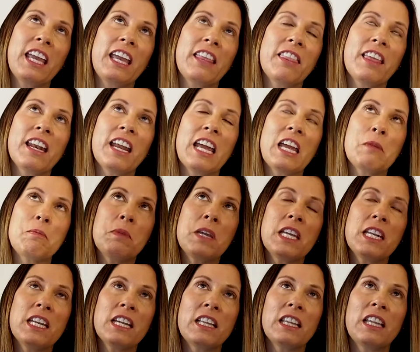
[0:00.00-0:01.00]
And then I
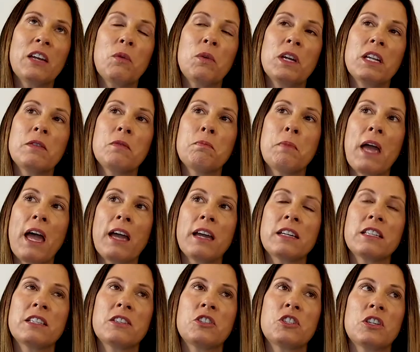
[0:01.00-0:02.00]
immediately went back
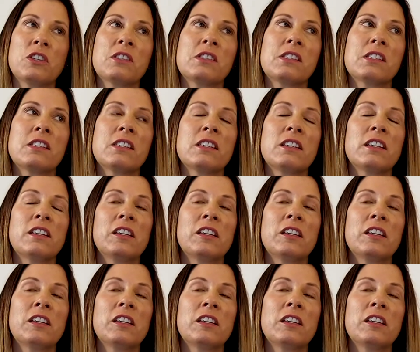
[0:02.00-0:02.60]
to just,